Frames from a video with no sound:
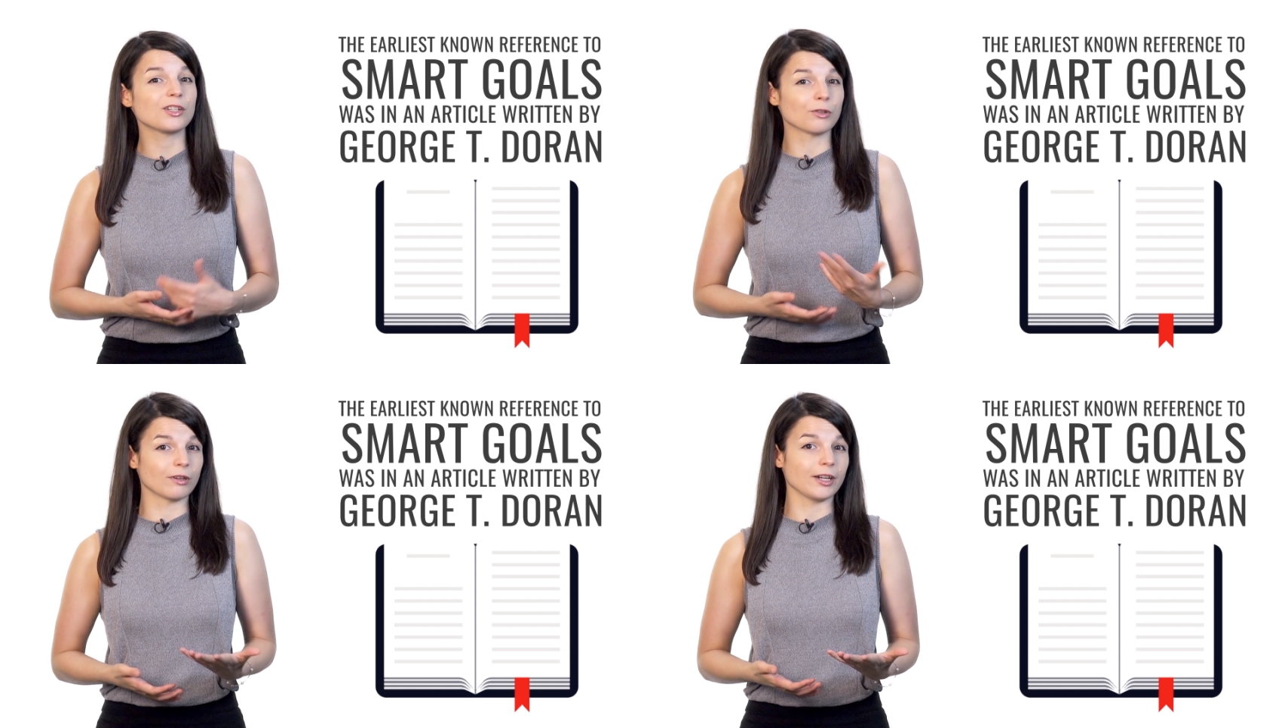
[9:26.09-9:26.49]

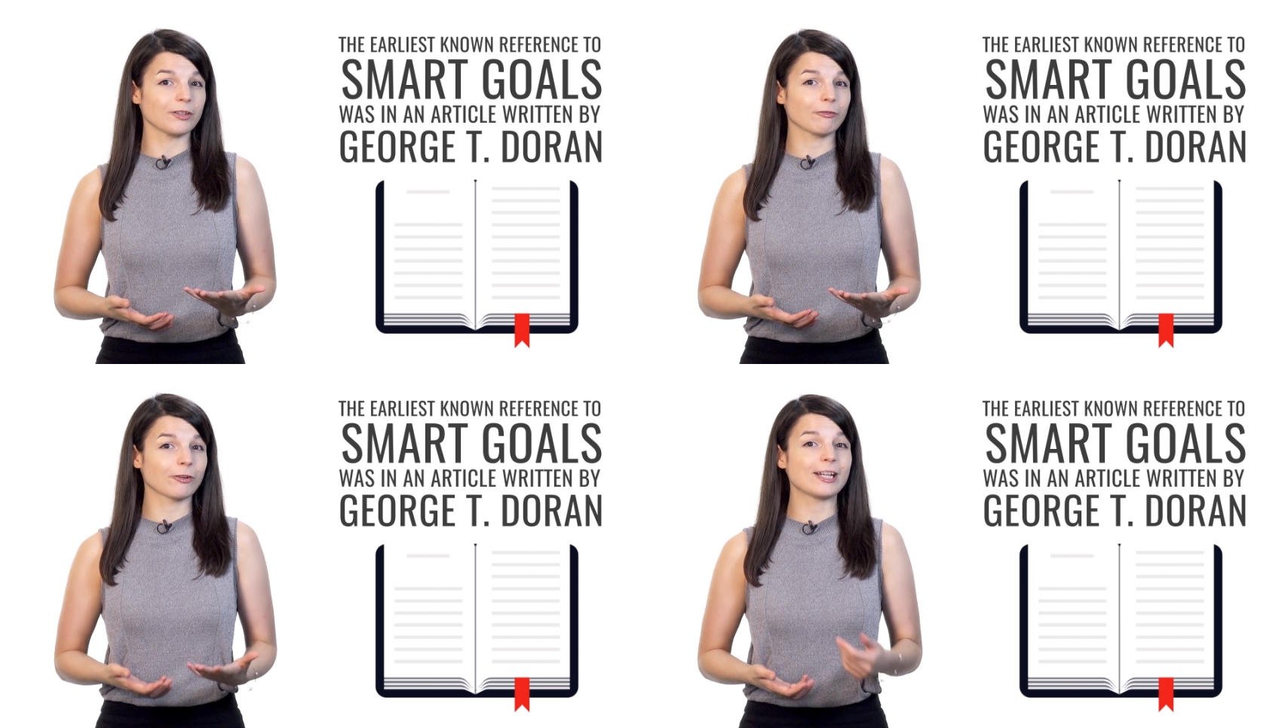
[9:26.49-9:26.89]

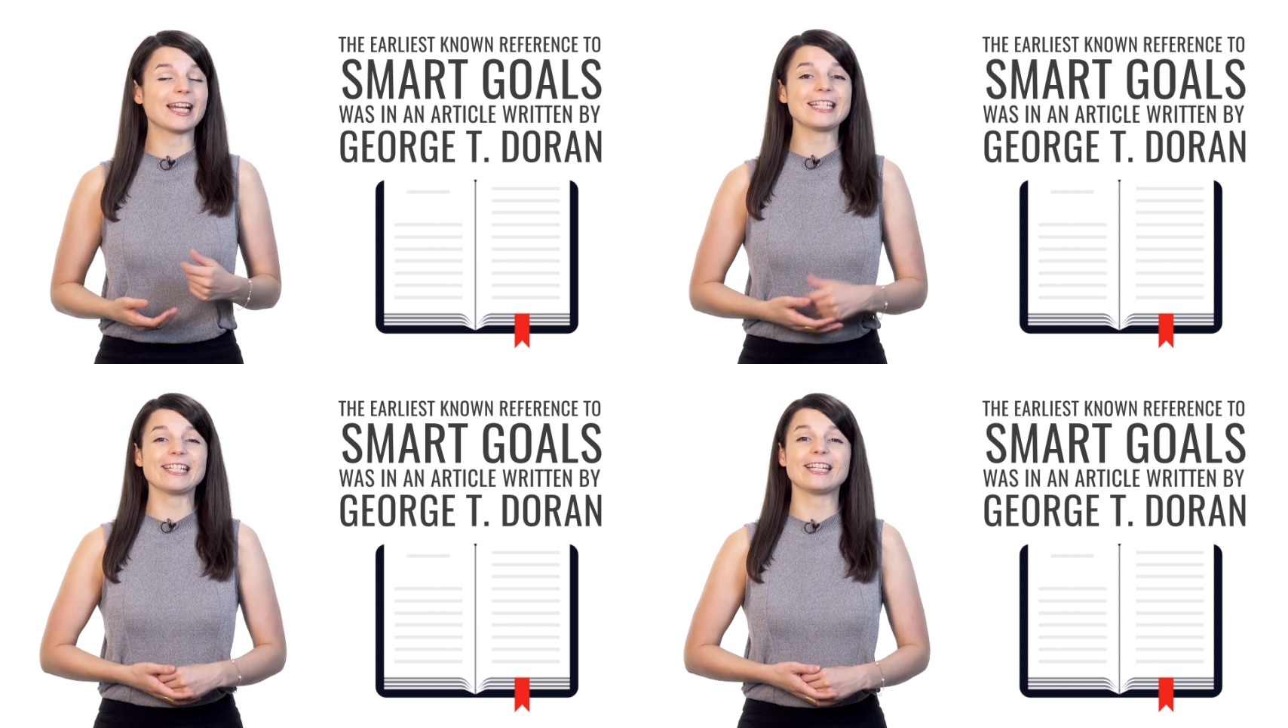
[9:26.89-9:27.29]
Doran for a
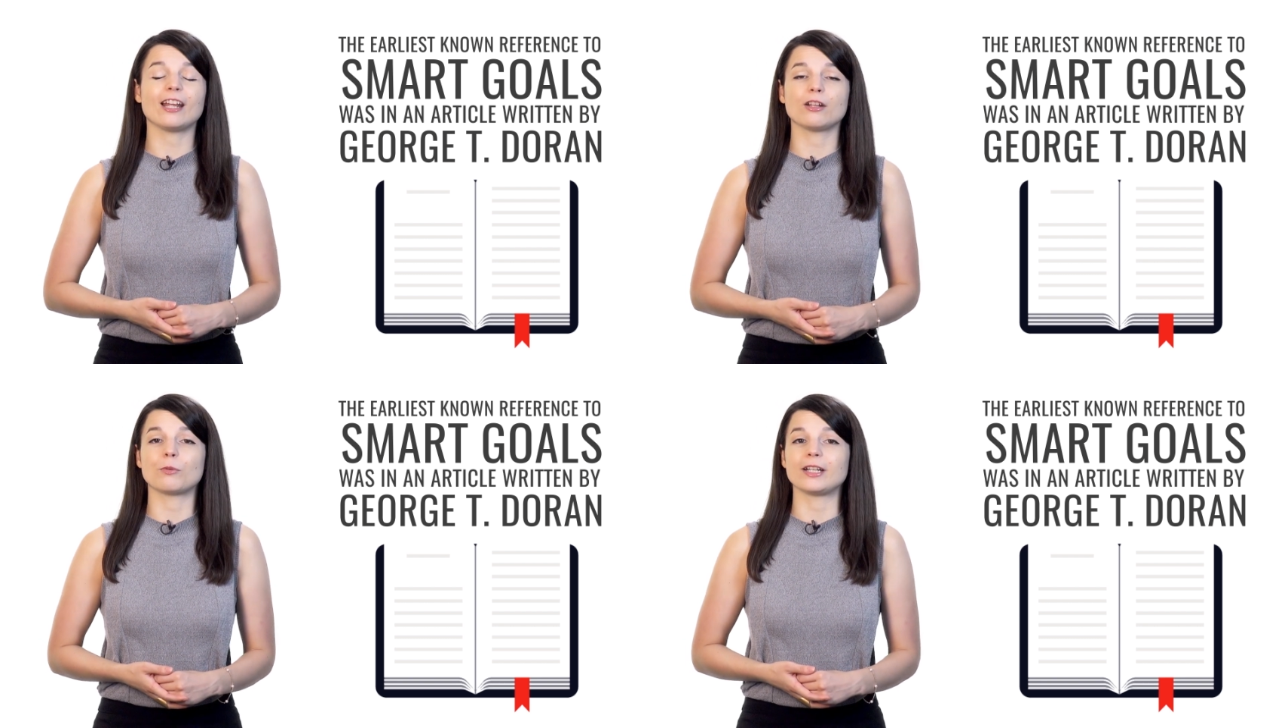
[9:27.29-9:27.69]

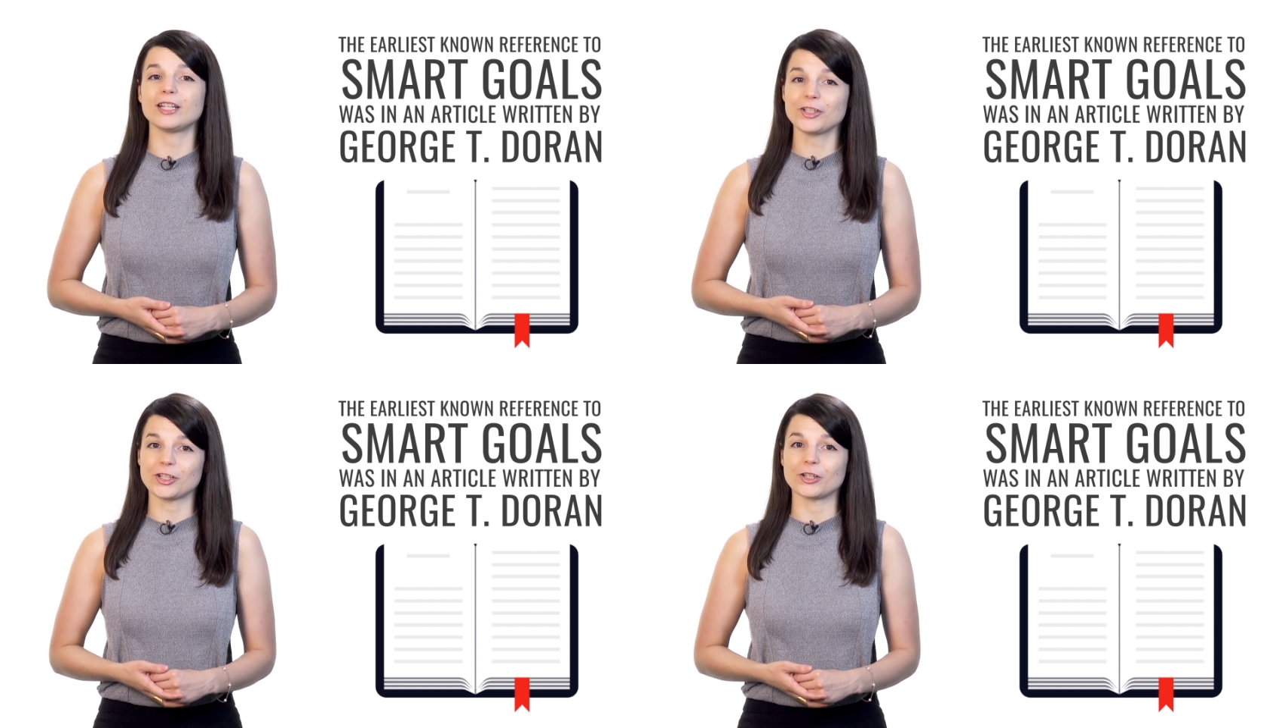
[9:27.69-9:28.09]
1981
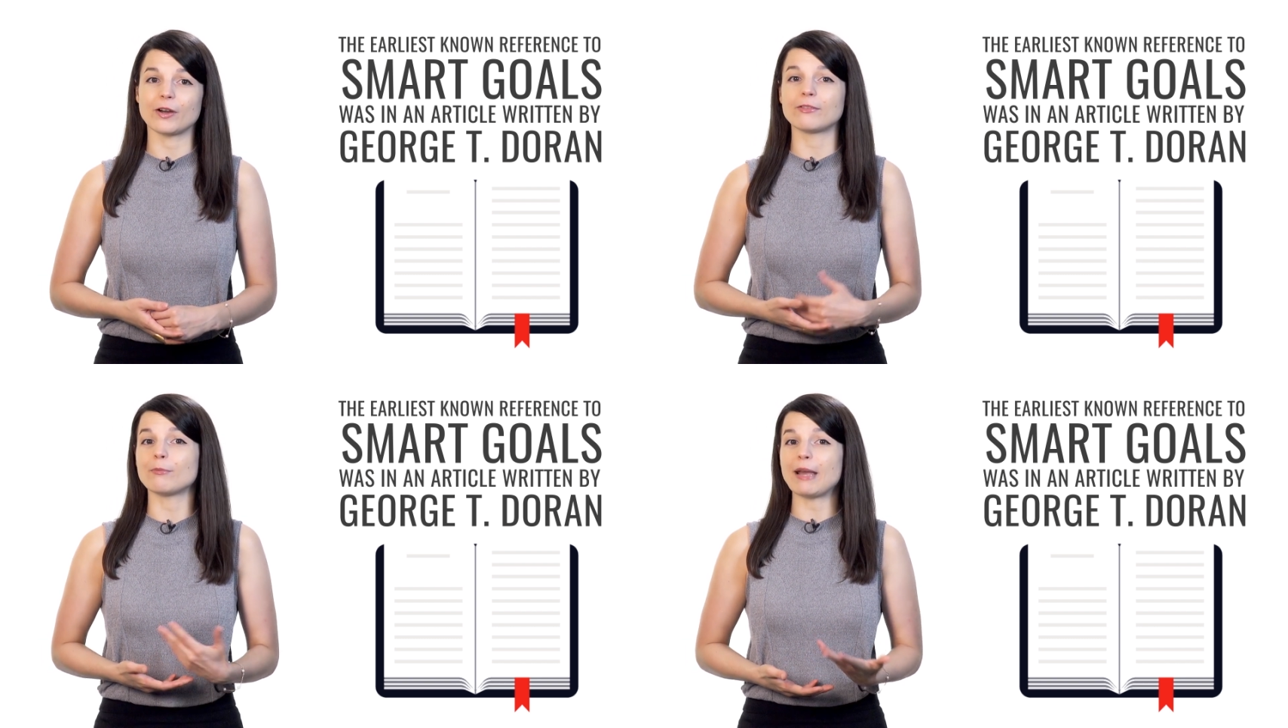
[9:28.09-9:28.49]
issue
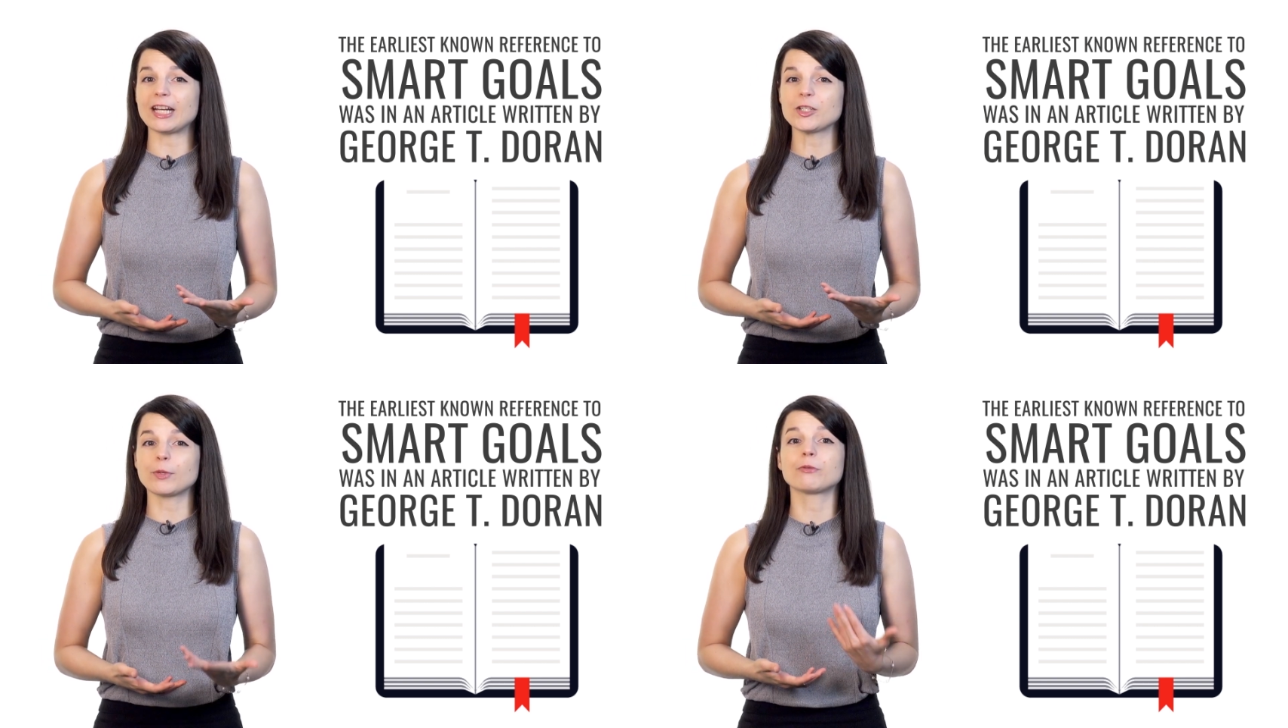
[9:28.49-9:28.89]
of the
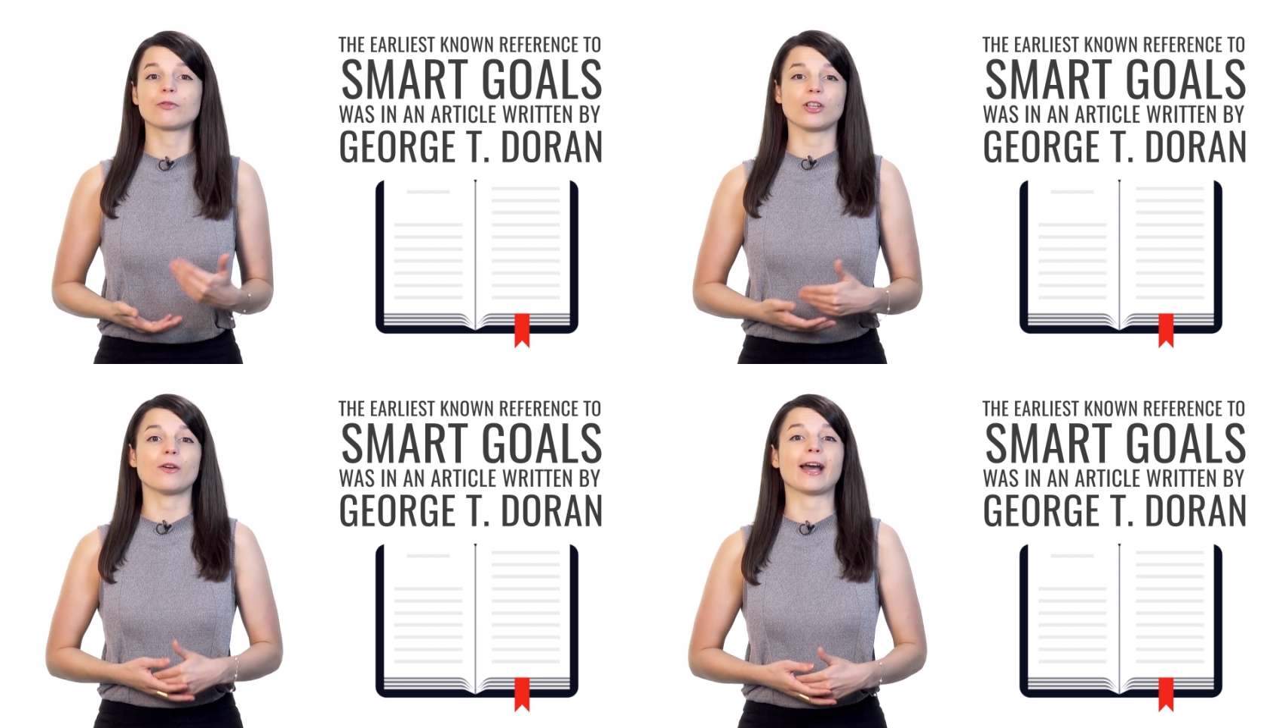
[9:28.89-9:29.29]
Management
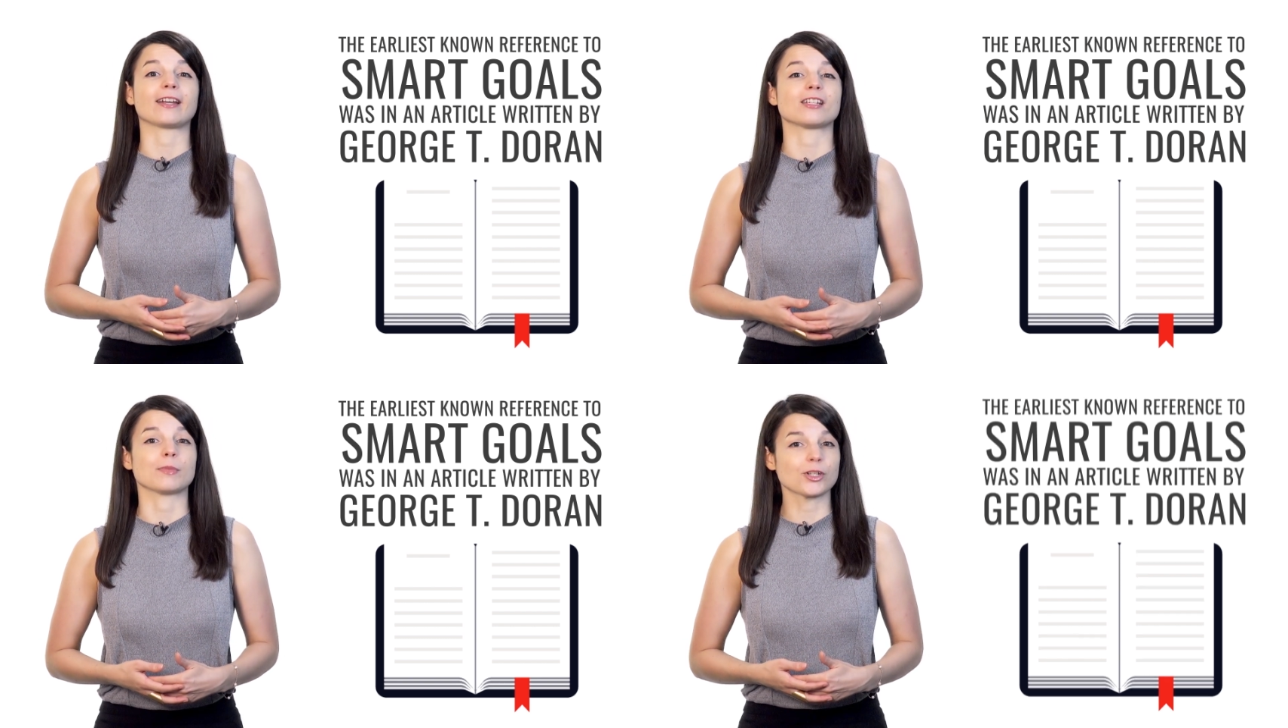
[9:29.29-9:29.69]
Review
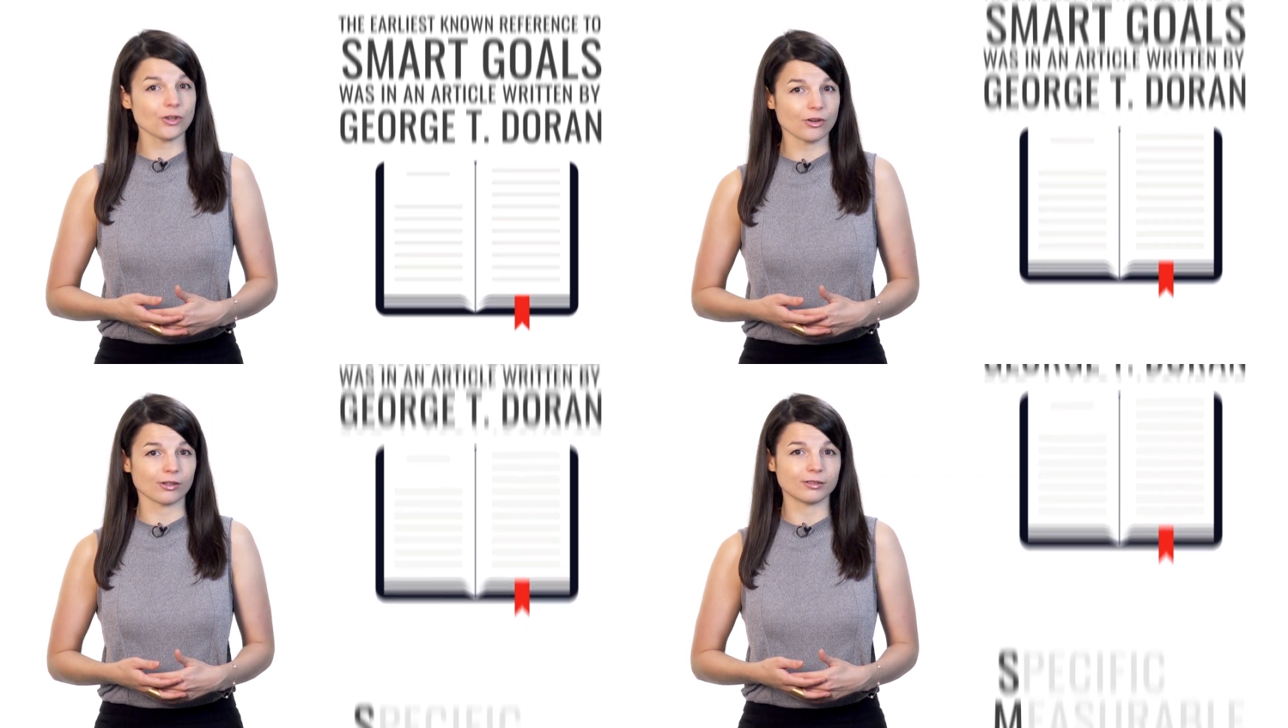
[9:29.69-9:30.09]
Academic
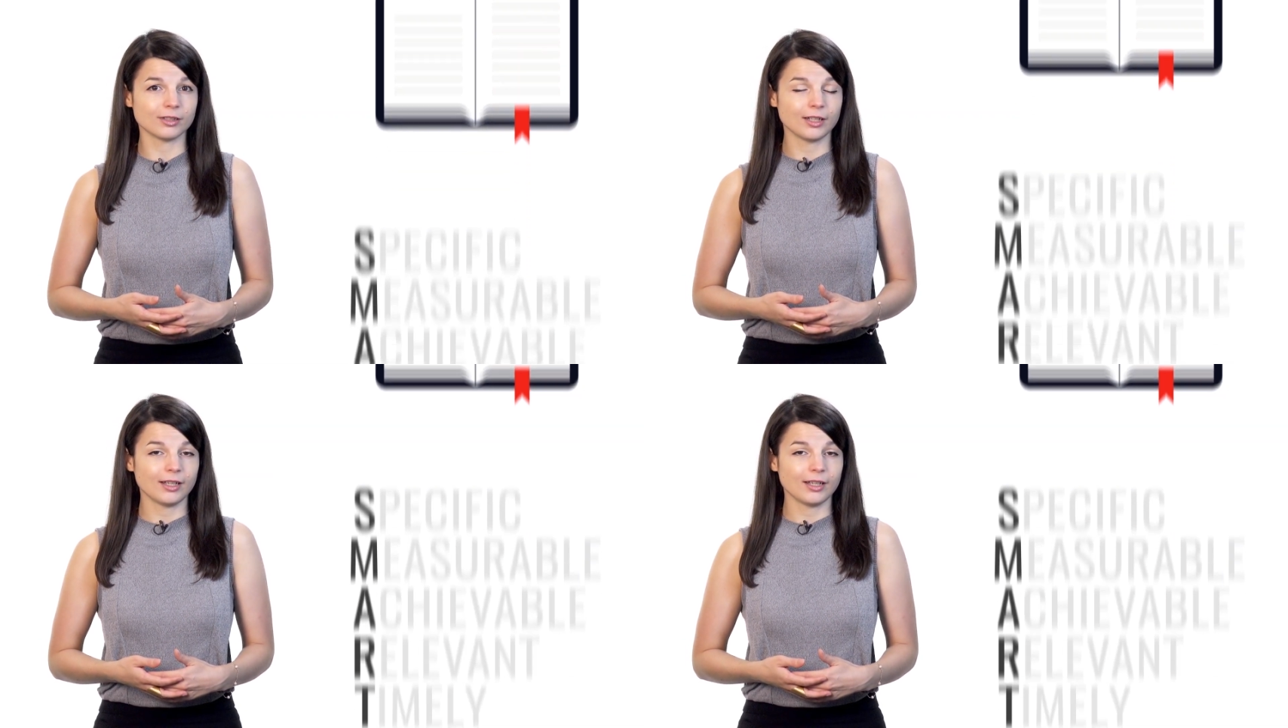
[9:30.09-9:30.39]
Journal.